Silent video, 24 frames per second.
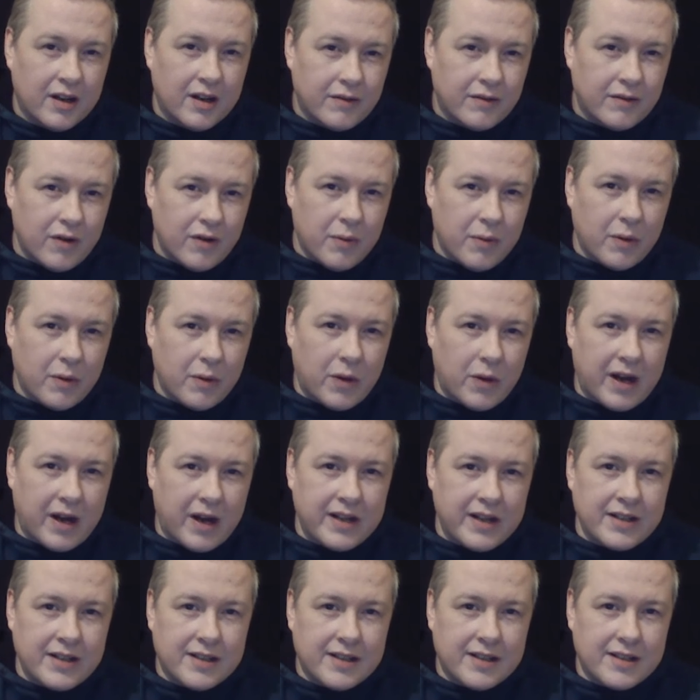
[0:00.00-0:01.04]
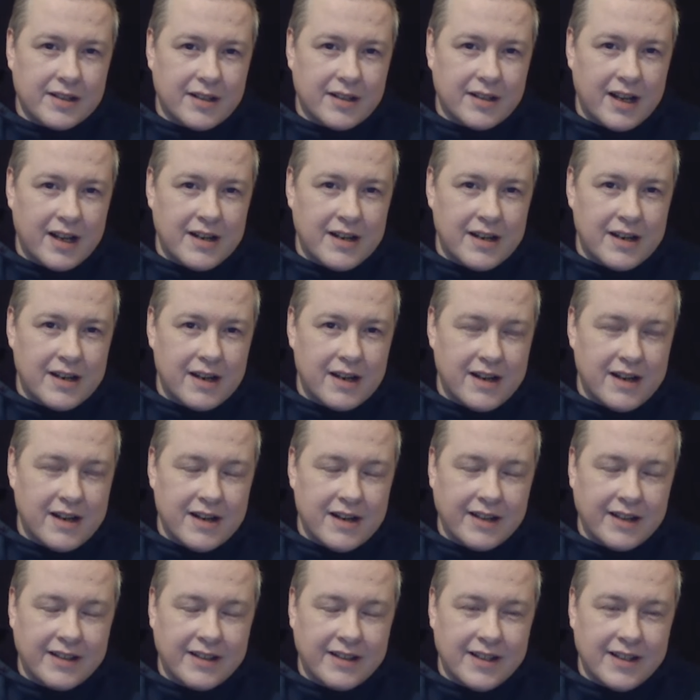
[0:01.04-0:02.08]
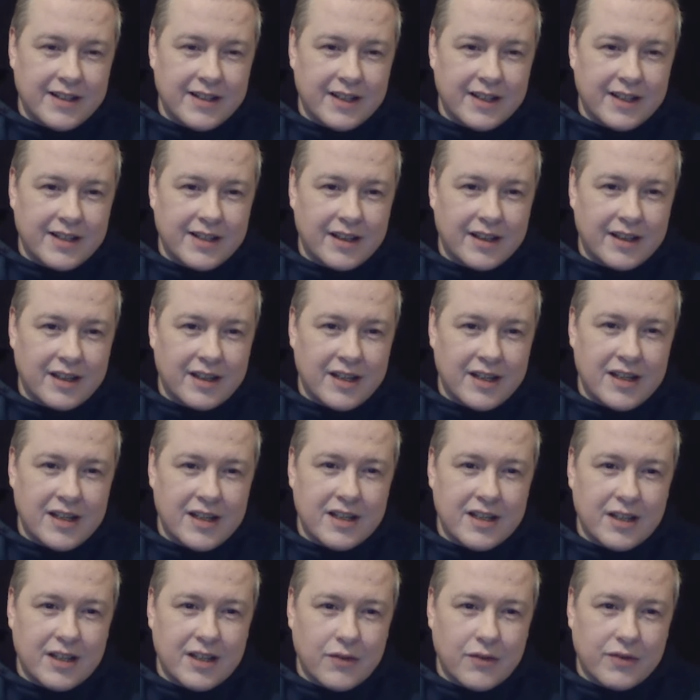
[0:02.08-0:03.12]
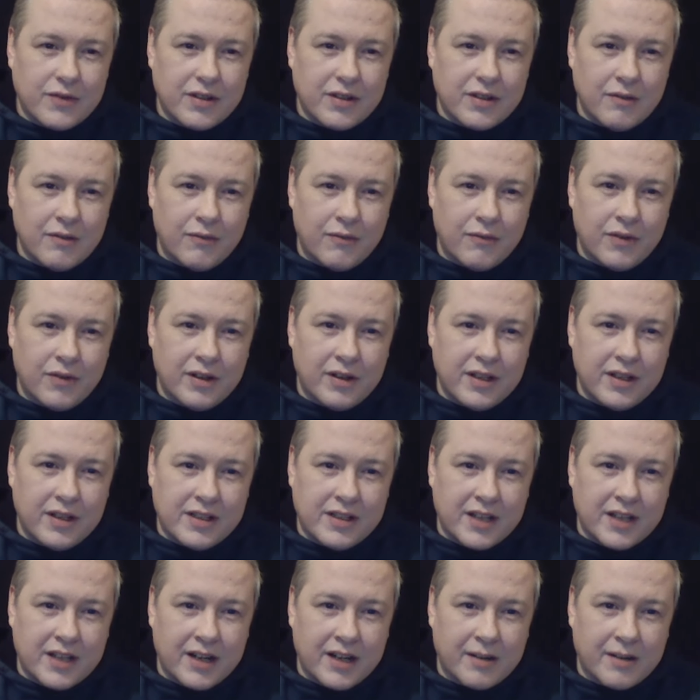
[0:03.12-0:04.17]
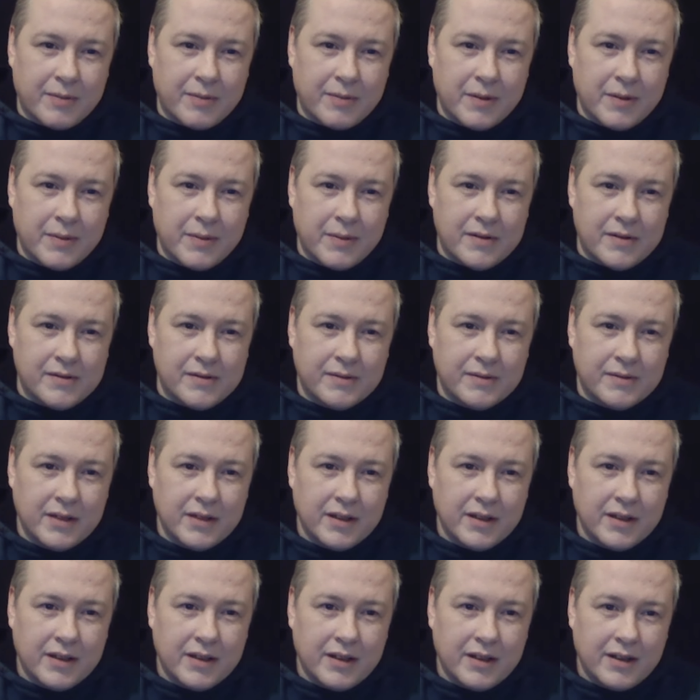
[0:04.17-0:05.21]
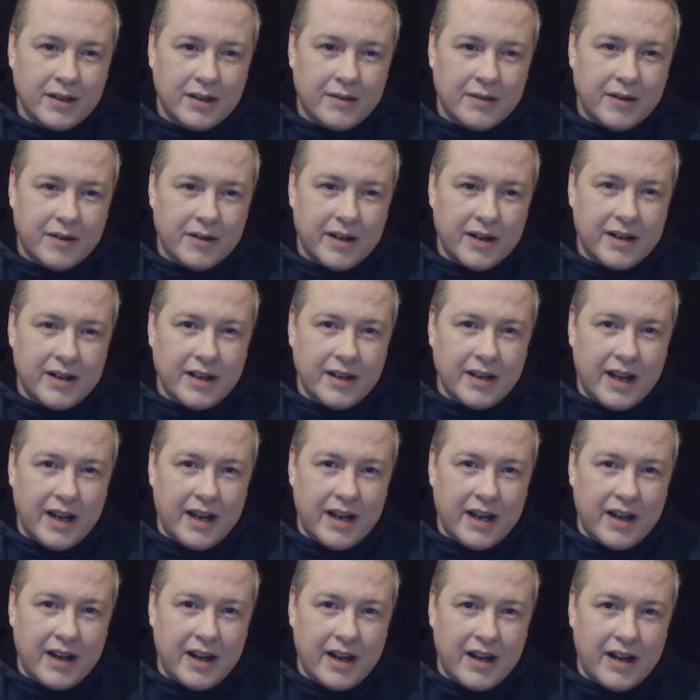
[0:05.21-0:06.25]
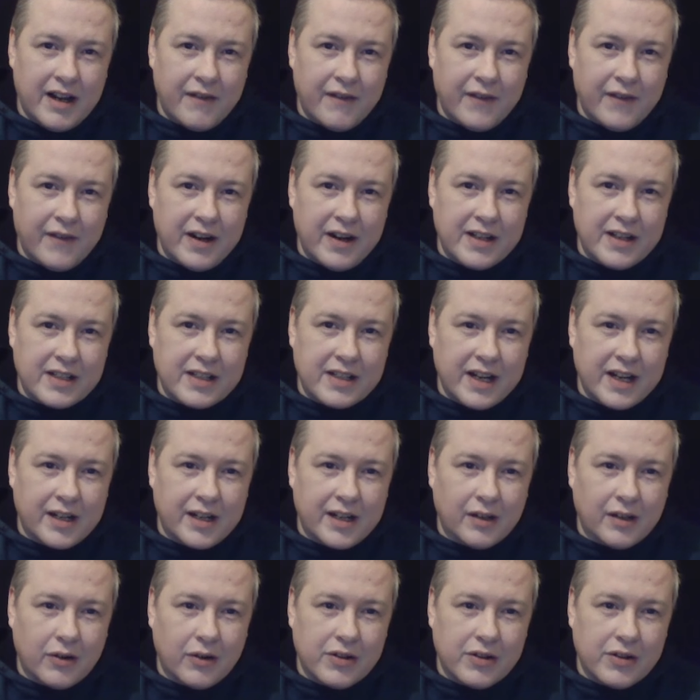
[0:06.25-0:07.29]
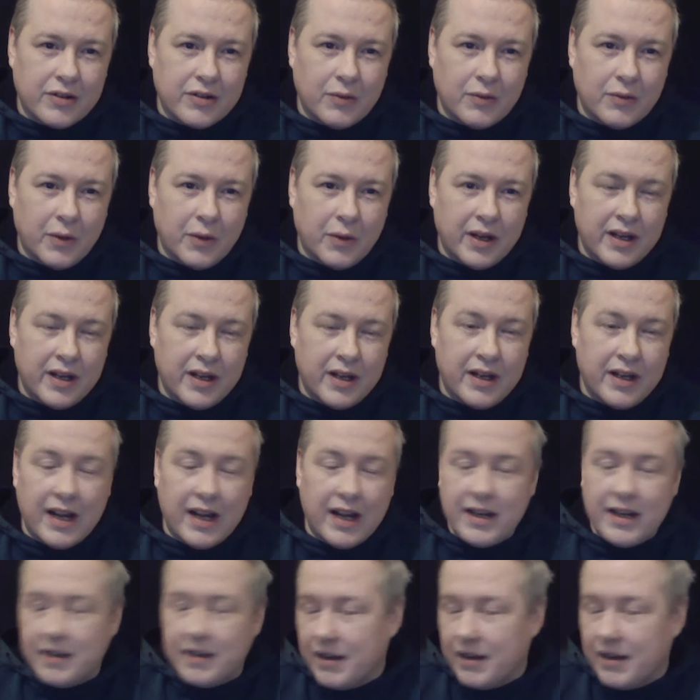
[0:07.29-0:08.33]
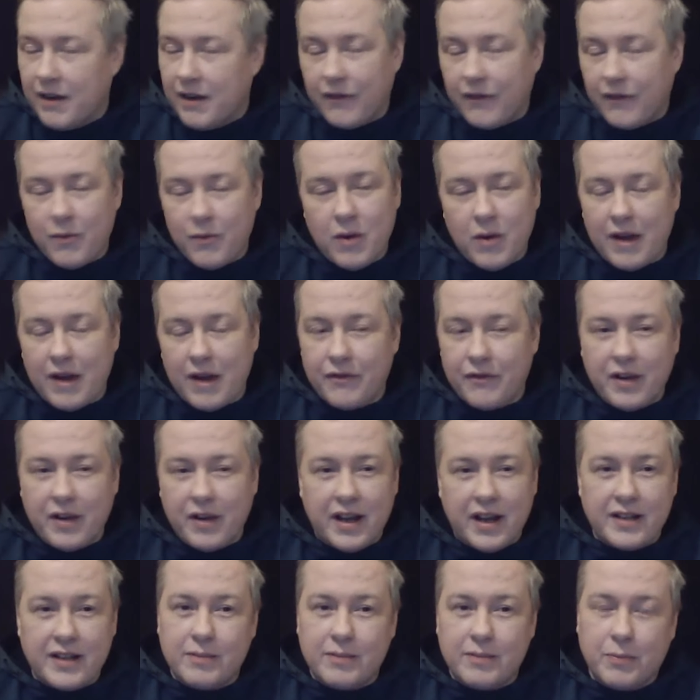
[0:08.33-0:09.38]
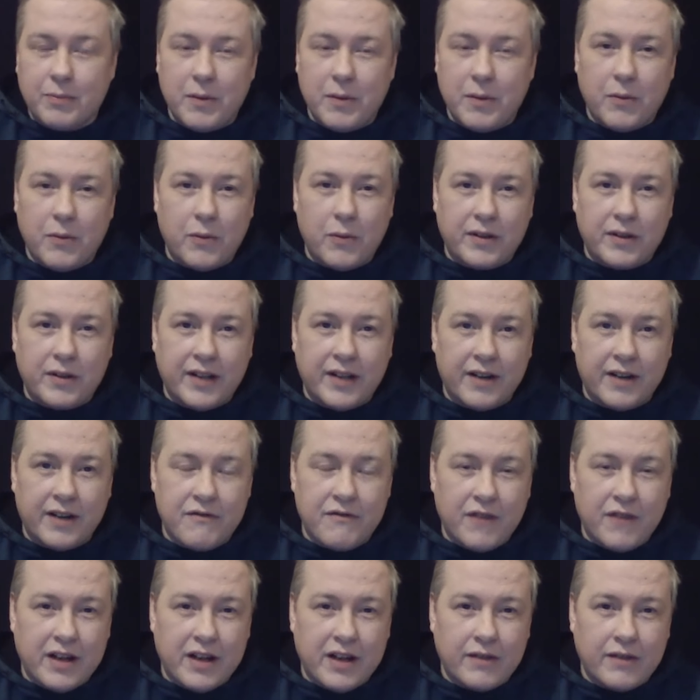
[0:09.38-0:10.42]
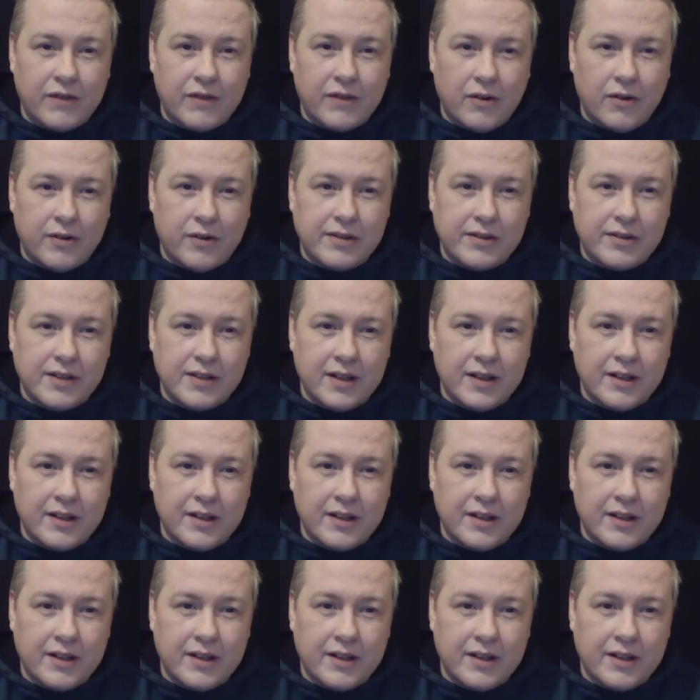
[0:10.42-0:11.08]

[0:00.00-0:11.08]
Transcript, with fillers: Robert Wise in, in 1963, he's out to really scare people, right? In a, in a very psychological way. And from what I've read, people were terrified of The Haunting.